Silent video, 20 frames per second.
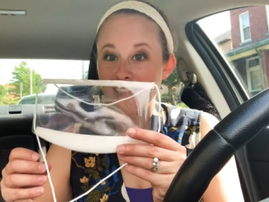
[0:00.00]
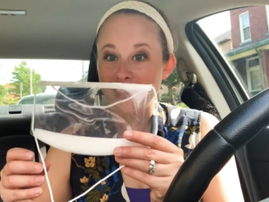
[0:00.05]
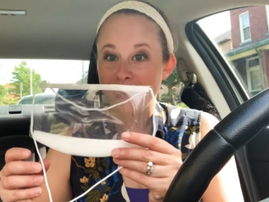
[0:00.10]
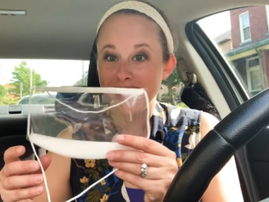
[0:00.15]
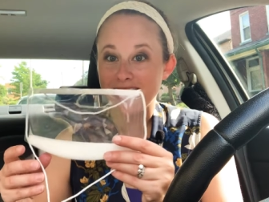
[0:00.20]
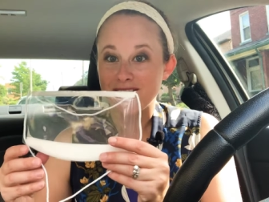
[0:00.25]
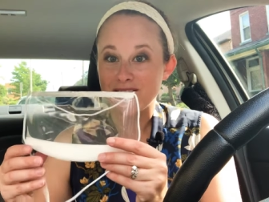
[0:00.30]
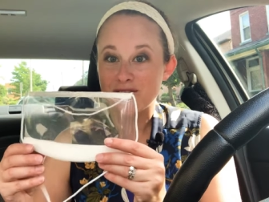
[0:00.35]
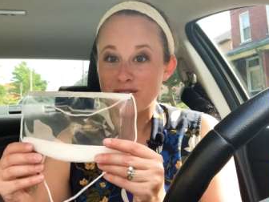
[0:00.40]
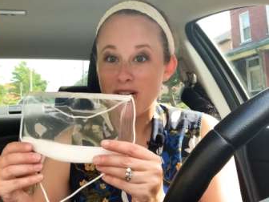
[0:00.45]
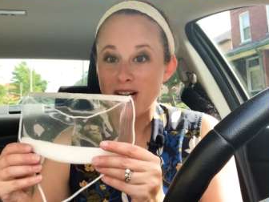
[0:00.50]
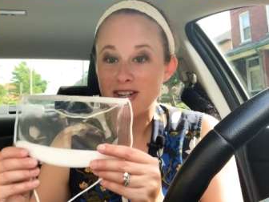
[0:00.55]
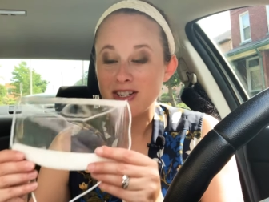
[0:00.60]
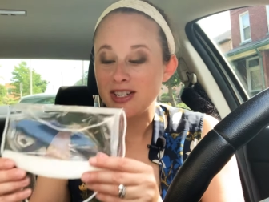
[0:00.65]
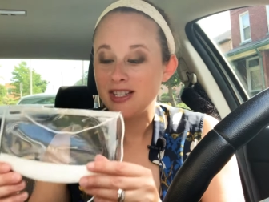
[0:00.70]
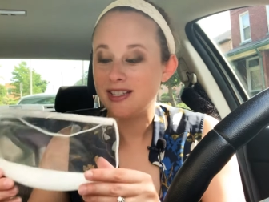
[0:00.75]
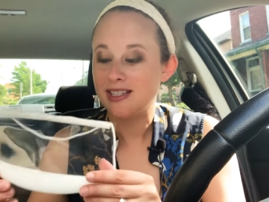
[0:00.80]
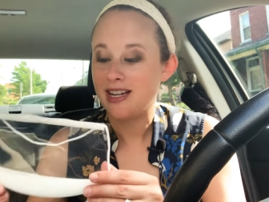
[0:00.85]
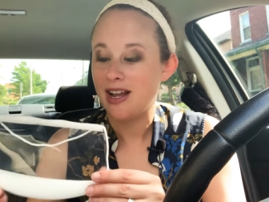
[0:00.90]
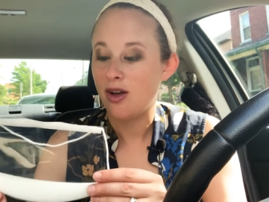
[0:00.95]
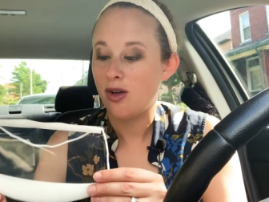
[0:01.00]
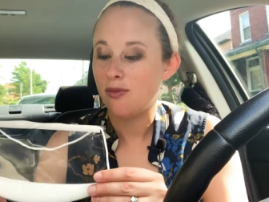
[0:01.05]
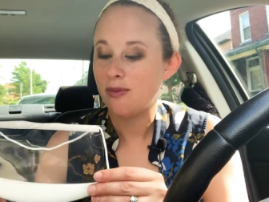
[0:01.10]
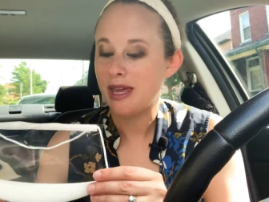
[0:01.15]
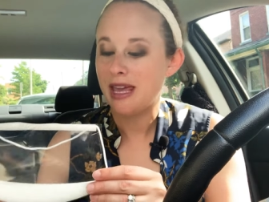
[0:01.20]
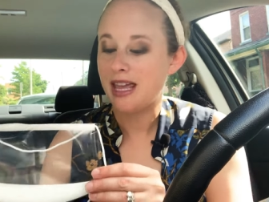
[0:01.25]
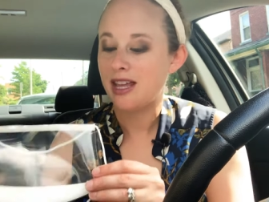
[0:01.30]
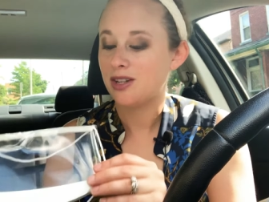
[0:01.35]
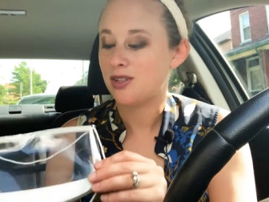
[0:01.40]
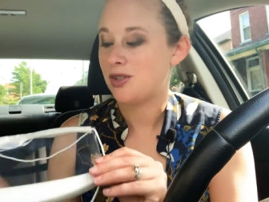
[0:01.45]
The instructions tell
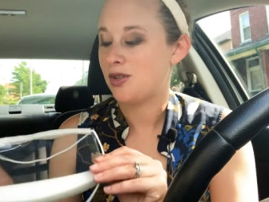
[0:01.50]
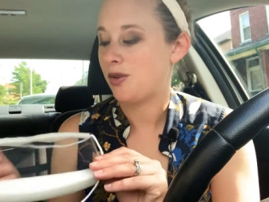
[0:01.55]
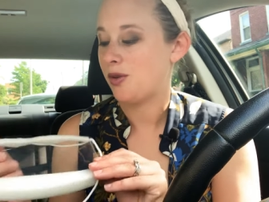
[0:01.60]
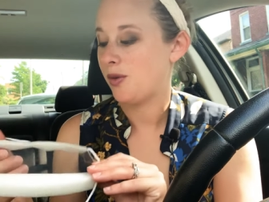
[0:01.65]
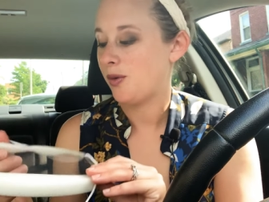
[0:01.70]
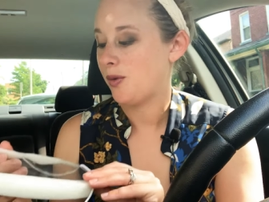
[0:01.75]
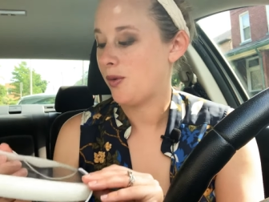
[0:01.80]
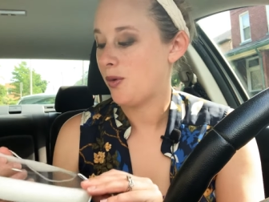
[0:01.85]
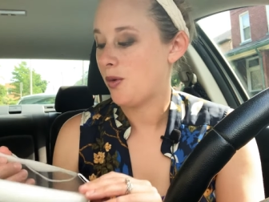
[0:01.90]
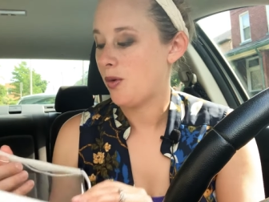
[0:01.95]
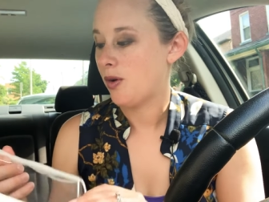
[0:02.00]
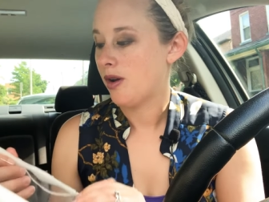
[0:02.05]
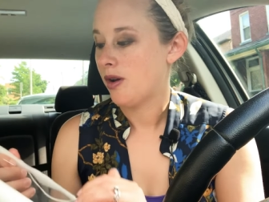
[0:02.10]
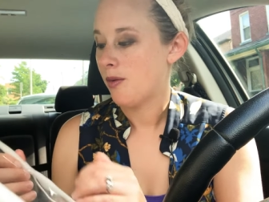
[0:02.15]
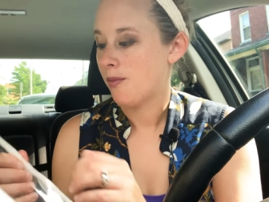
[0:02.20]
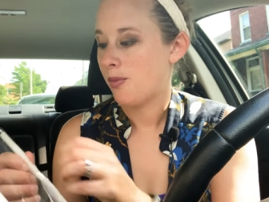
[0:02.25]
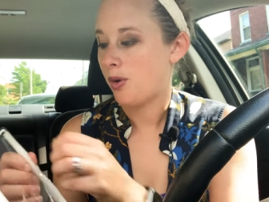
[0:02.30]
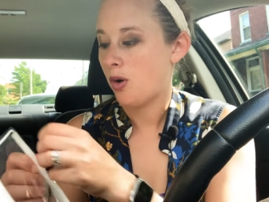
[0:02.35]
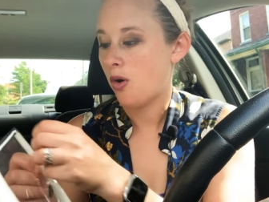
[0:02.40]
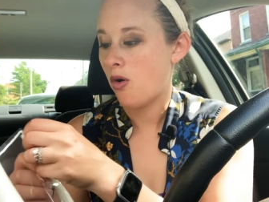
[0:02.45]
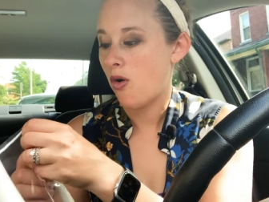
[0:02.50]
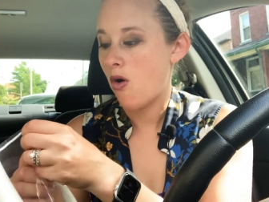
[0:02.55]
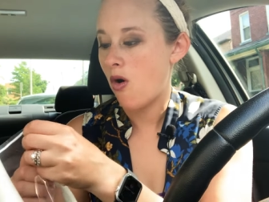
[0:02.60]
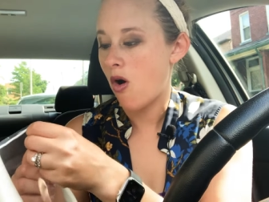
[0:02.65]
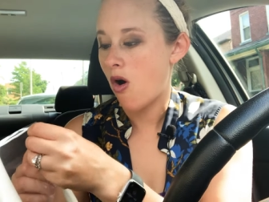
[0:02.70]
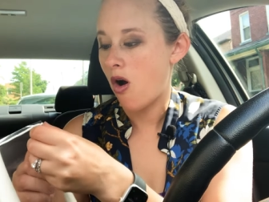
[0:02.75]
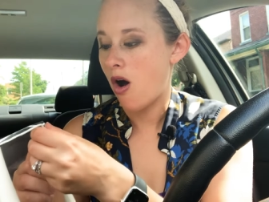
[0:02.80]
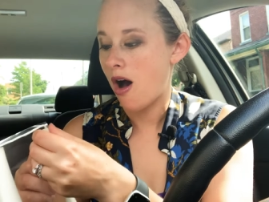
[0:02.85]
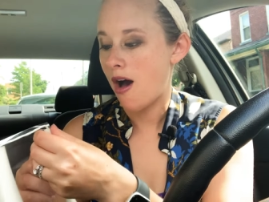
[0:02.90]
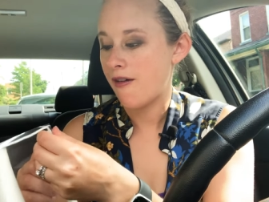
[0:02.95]
me to pull
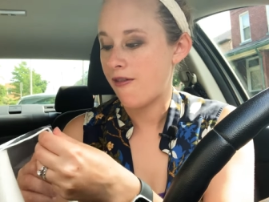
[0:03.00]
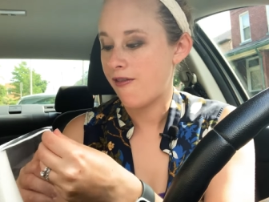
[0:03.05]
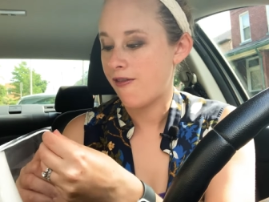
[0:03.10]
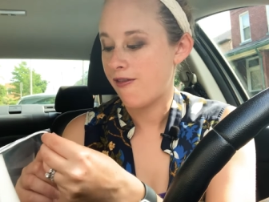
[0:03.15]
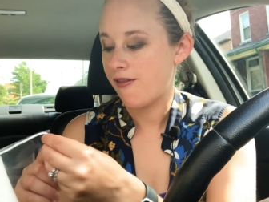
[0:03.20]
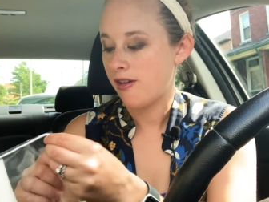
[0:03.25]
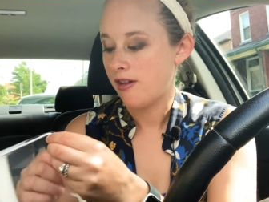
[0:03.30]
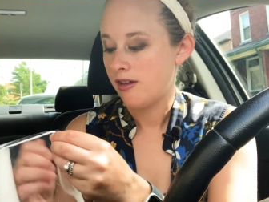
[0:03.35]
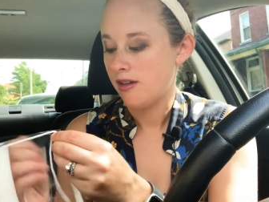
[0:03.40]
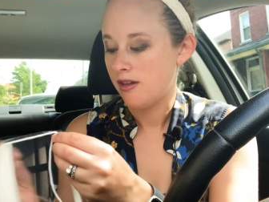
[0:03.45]
off